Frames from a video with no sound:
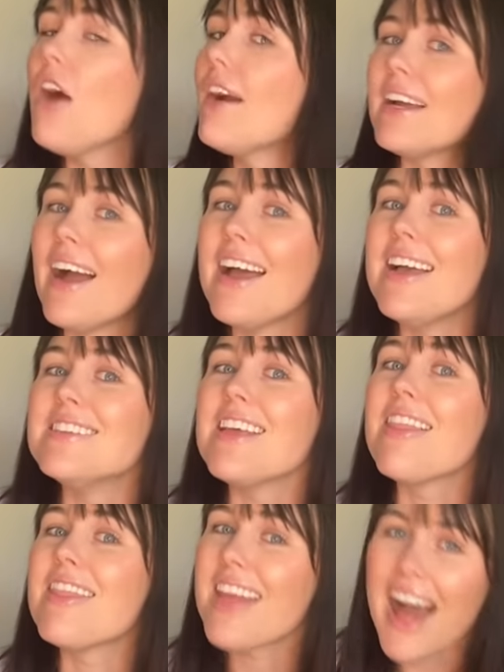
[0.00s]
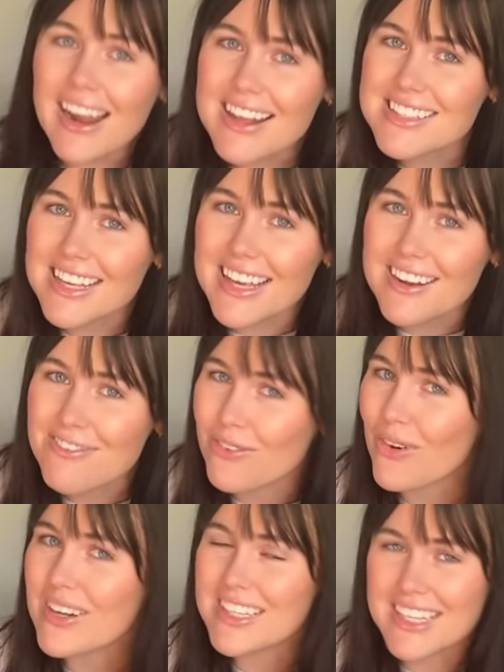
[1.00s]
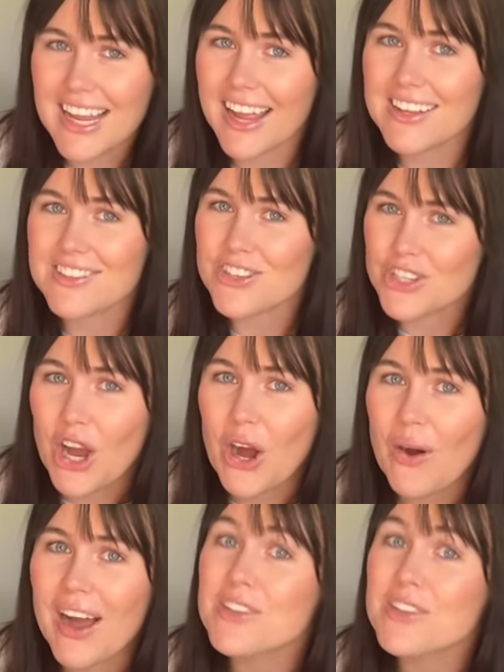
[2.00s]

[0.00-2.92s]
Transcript: All right, guys, that is it for today's show.